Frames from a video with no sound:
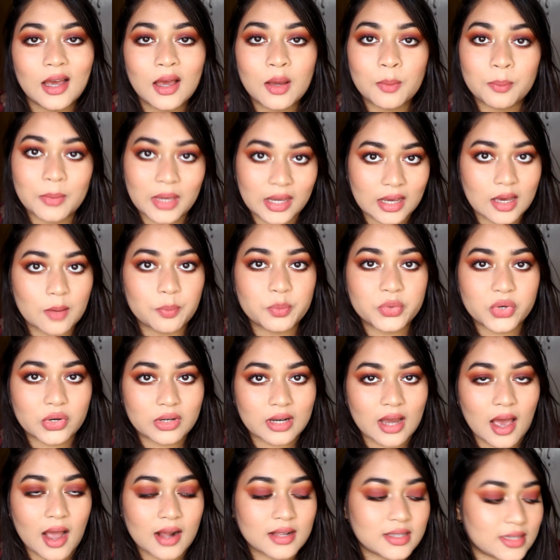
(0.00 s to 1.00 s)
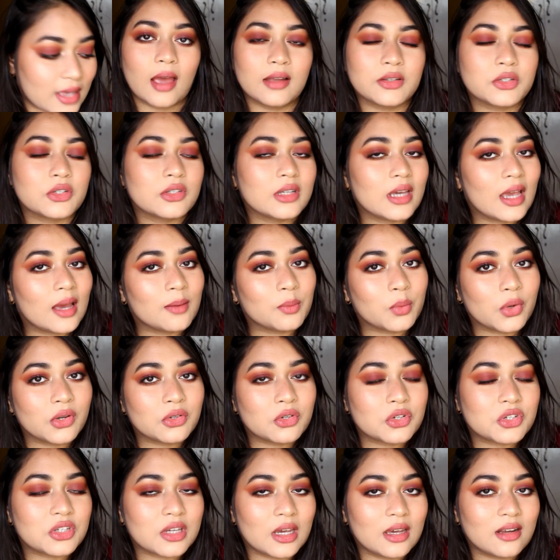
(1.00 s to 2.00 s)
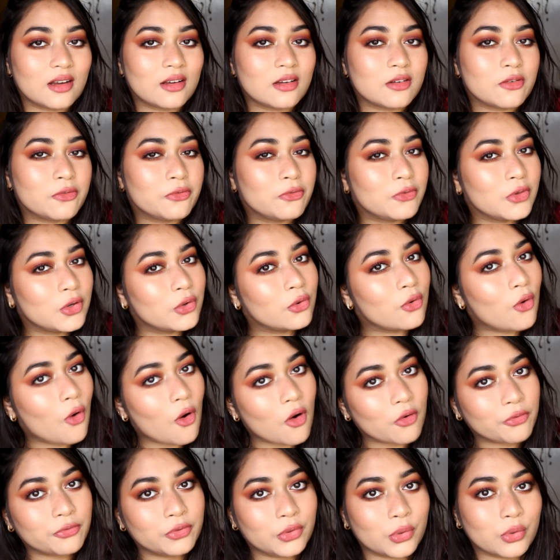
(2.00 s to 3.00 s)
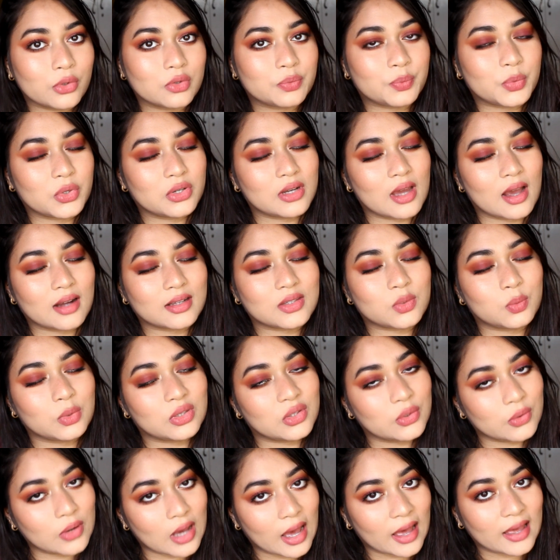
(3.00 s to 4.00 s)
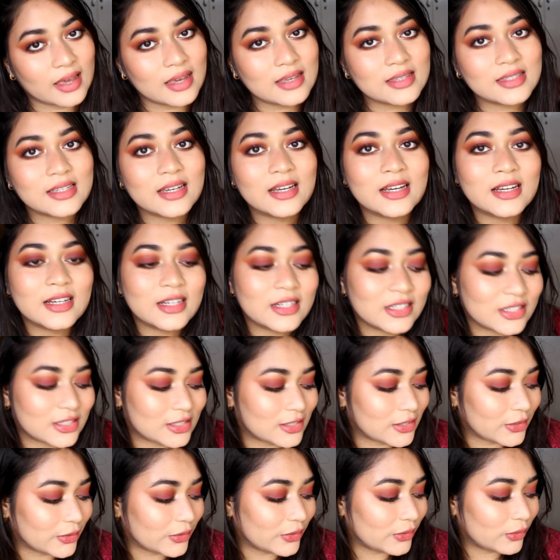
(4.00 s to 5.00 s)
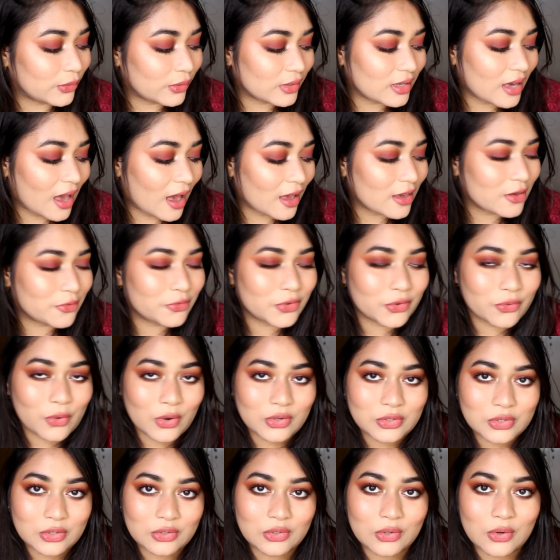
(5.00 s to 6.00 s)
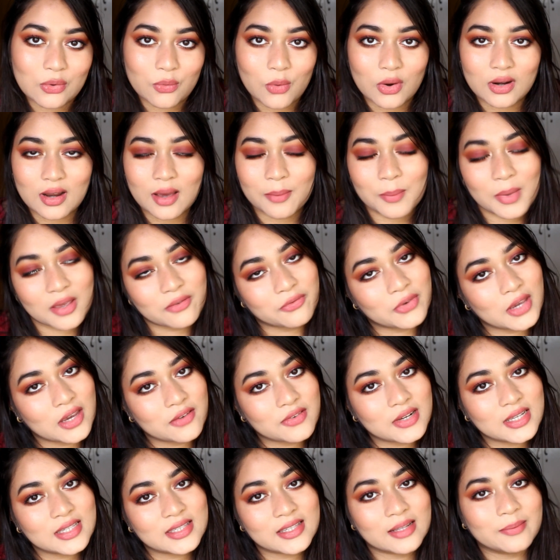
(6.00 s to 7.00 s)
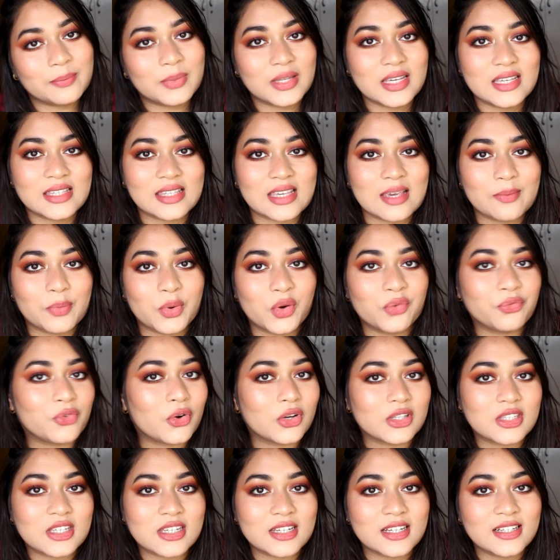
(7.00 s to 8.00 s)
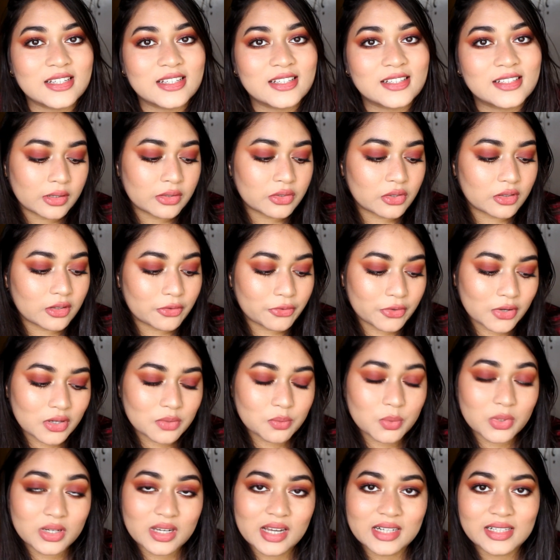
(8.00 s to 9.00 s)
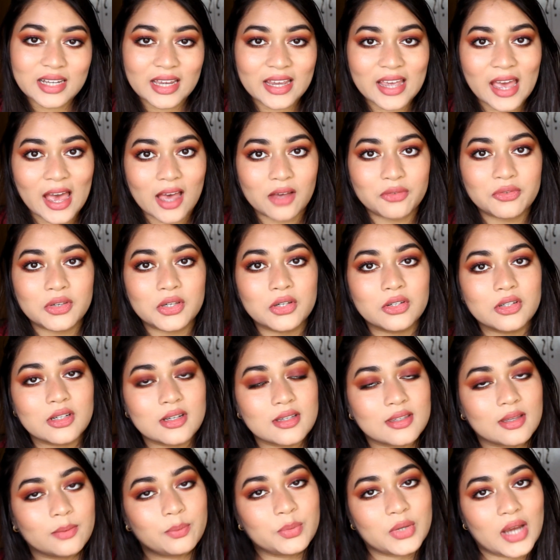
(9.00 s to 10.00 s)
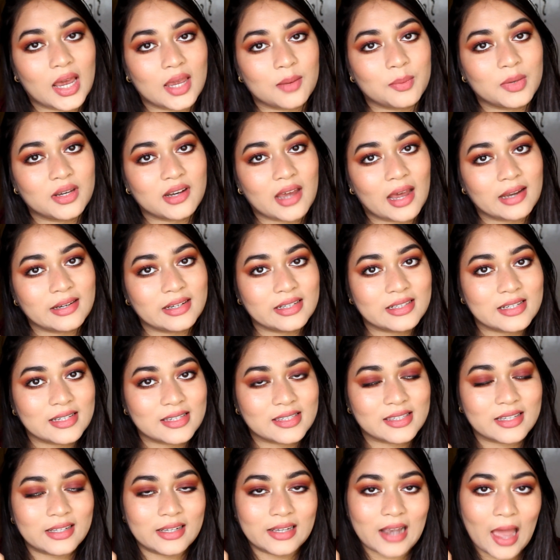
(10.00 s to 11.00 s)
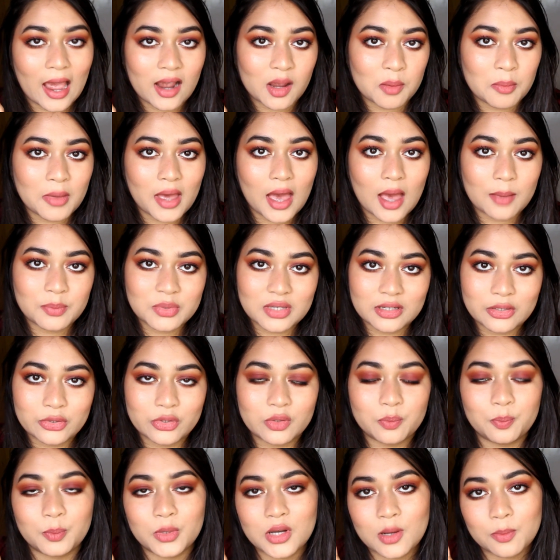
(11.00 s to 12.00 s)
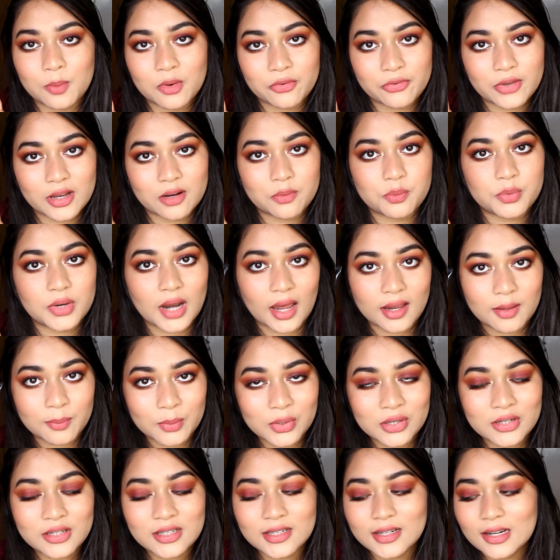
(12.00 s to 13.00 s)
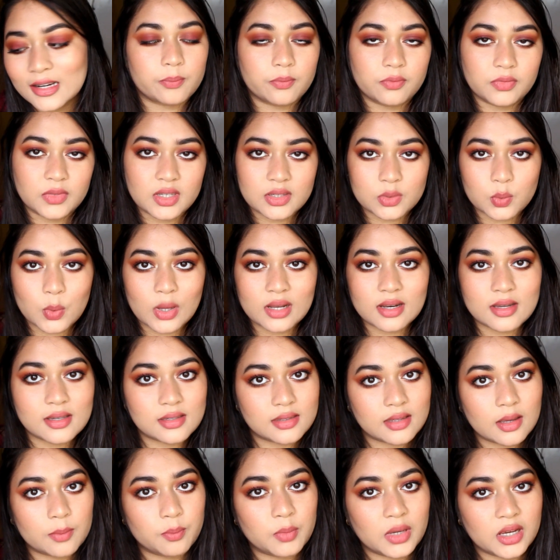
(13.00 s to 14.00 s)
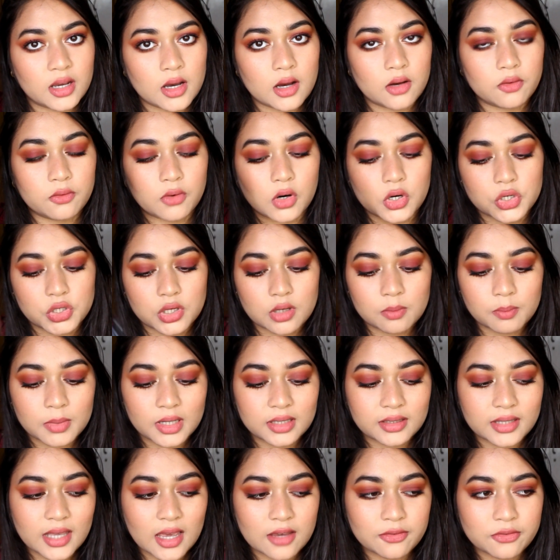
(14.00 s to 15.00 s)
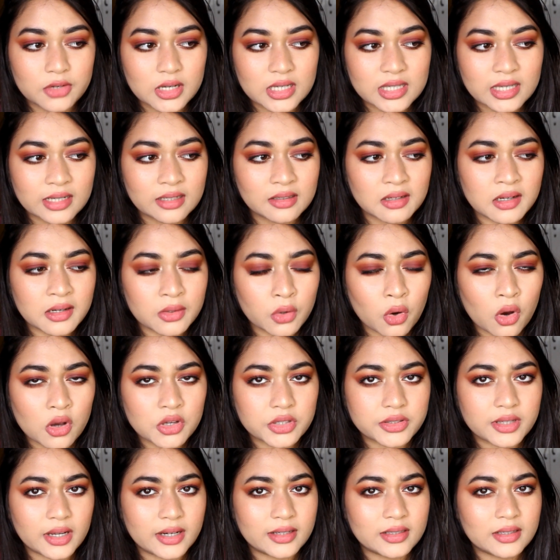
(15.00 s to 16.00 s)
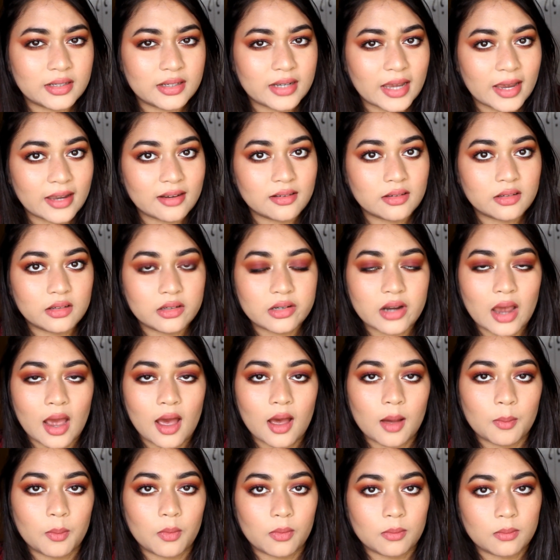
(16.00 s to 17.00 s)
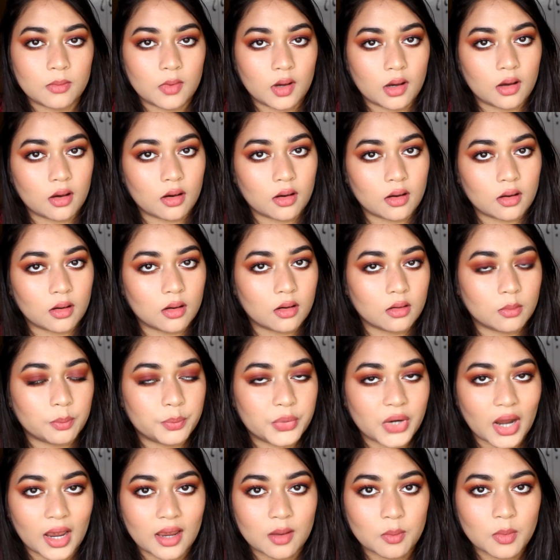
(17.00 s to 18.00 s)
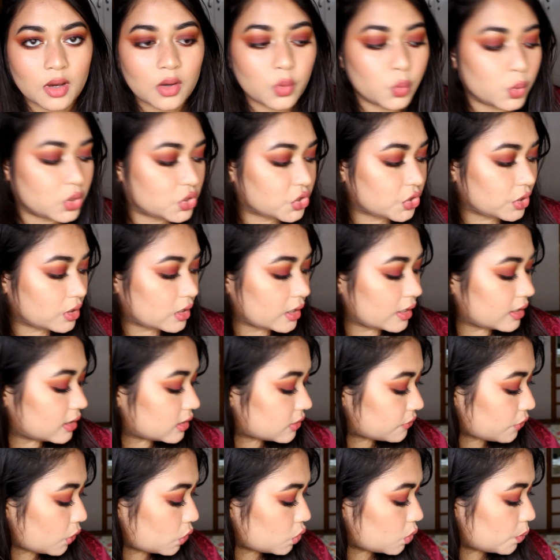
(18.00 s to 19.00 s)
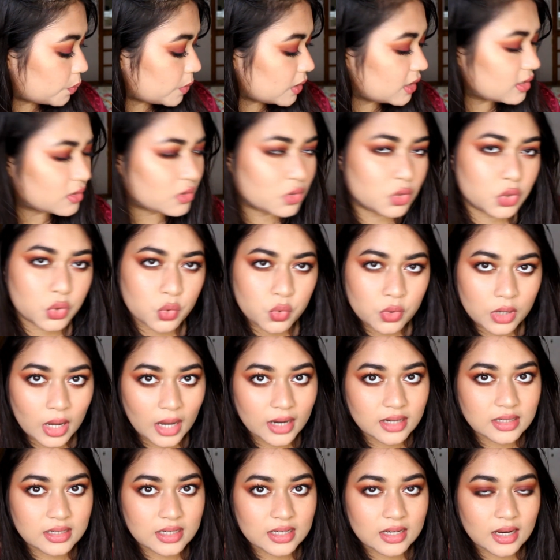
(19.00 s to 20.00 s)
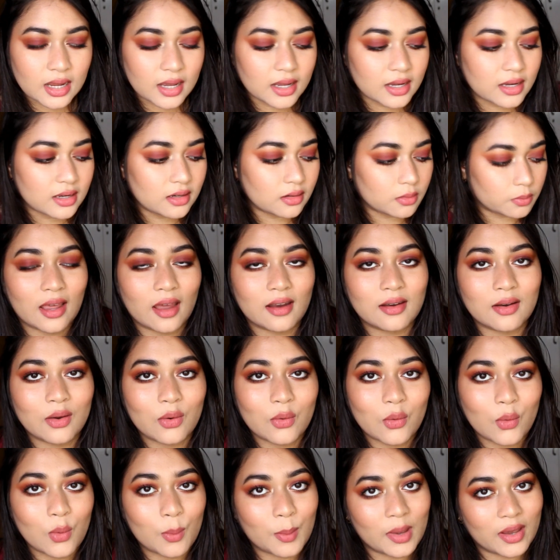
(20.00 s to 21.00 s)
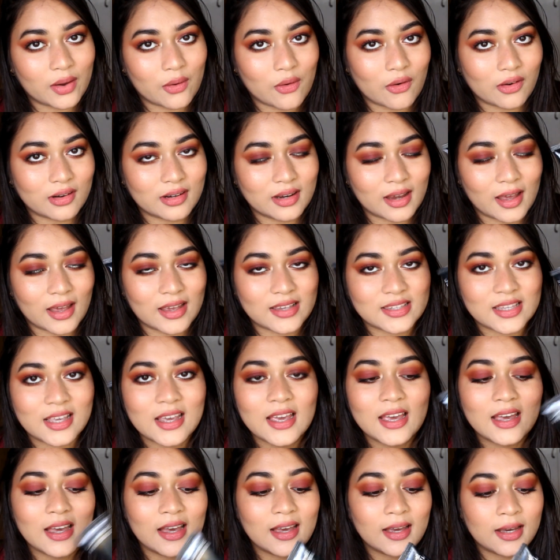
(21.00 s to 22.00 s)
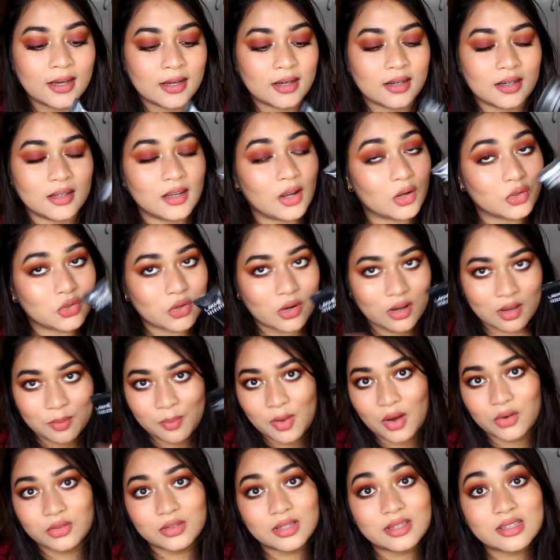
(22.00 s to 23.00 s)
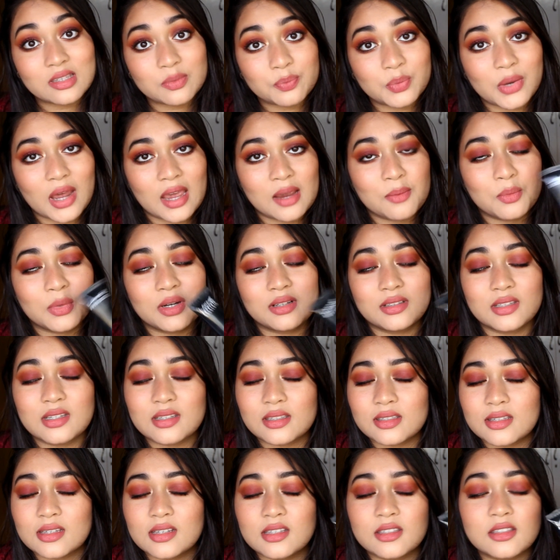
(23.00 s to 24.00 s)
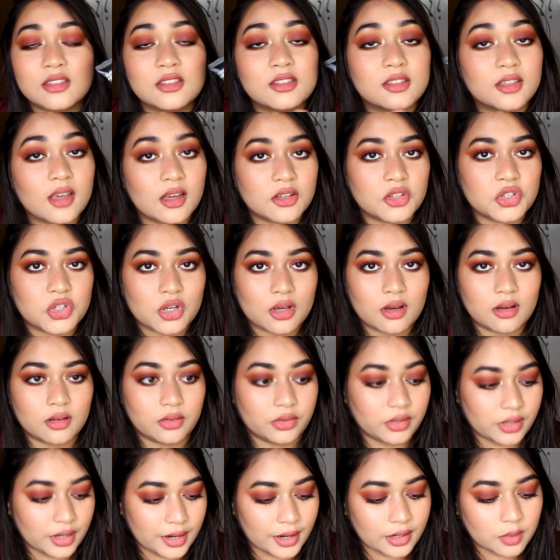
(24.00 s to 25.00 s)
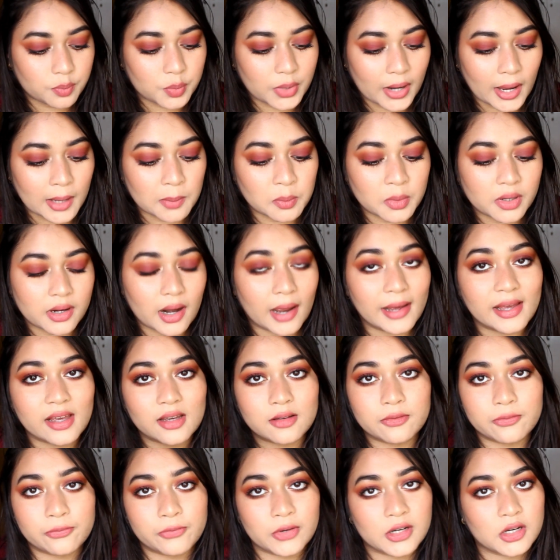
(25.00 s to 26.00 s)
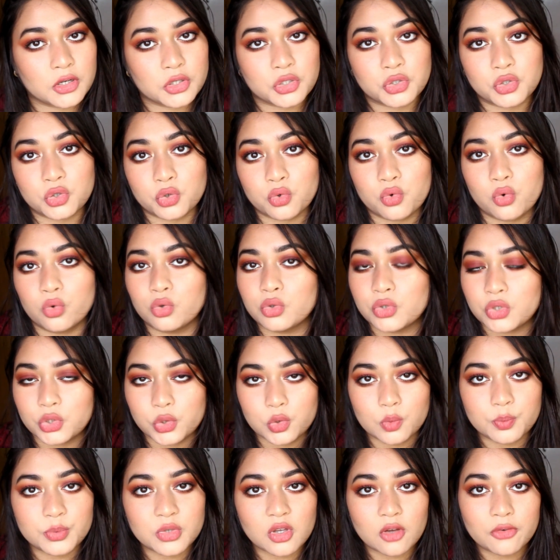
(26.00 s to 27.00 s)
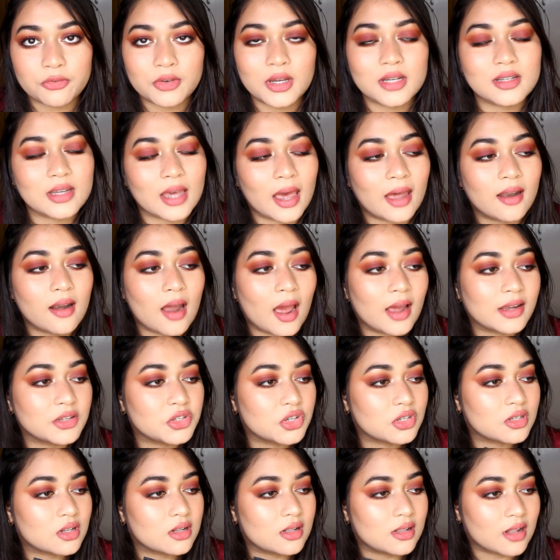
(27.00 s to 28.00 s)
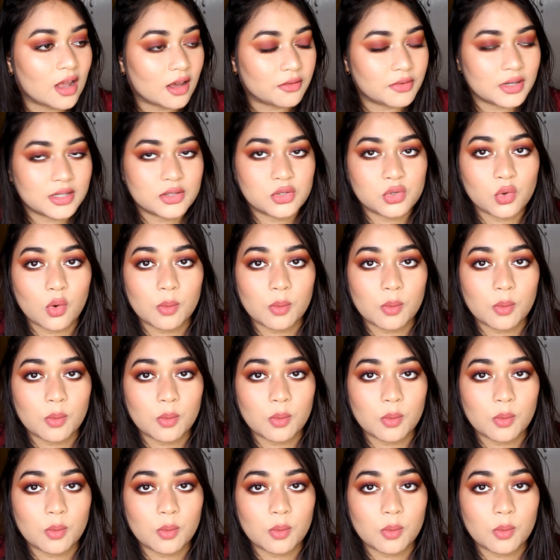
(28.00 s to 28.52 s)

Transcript: makeup products and today I'm going to share a review of those products with you guys. So yeah, if you want to know what are my favorites, then please keep on watching. So the first product I have here is a primer and it is the Lakme Absolute Blur Perfect Primer. This one is the bigger version, but they have recently launched their 10-gram primer which retails for rupees 299. And oh my god guys, now talking about this primer, this is such a great primer. I have finished 2 tubes of it and I just love it so